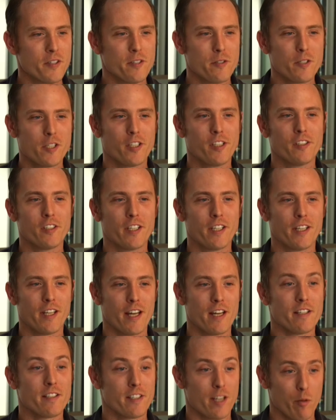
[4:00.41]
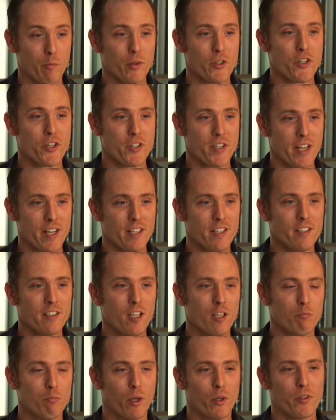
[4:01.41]
are usually looking at temperature data,
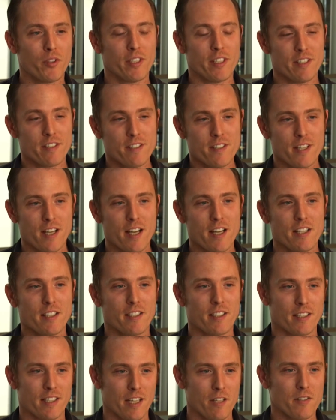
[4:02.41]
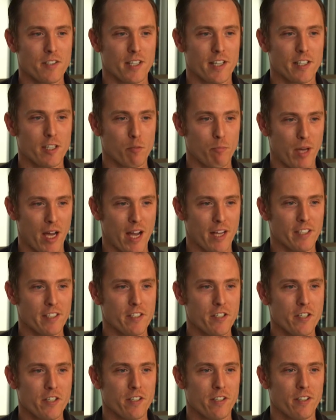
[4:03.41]
both inside and outside the
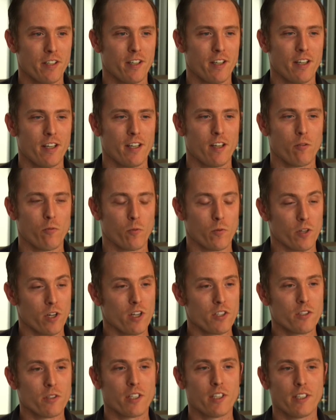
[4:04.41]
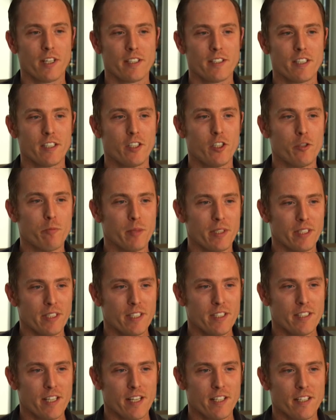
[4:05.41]
package. We're also collecting humidity
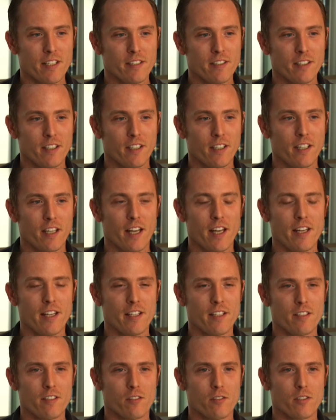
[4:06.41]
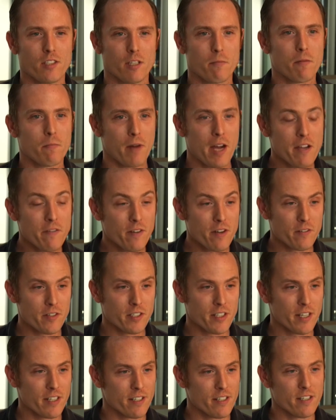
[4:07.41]
data, and some of my favorite
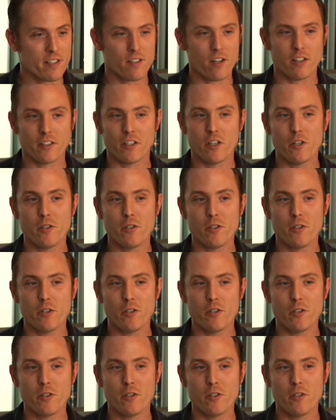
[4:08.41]
data is on